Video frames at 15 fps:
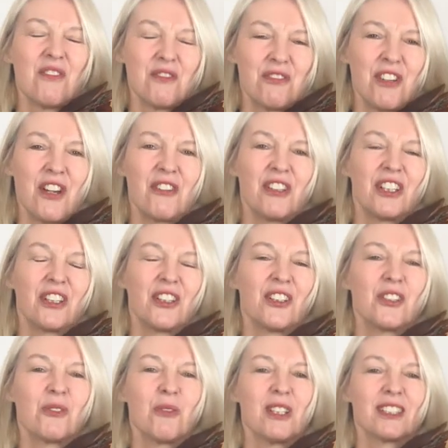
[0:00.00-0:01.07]
very good,
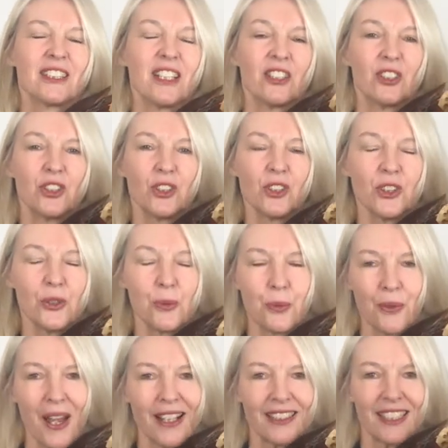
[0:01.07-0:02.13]
well done. Good
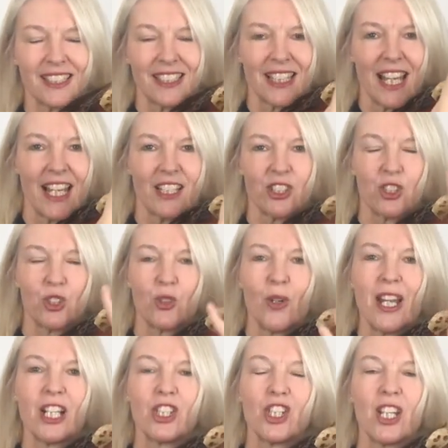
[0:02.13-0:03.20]
practice there,
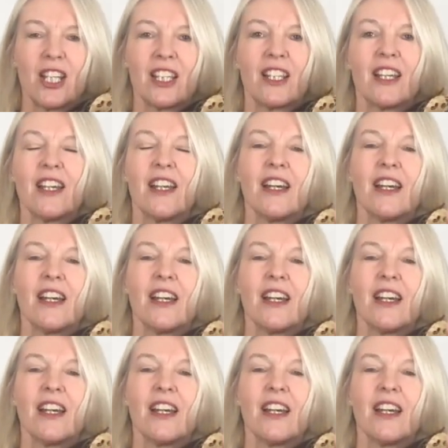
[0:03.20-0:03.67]
stretching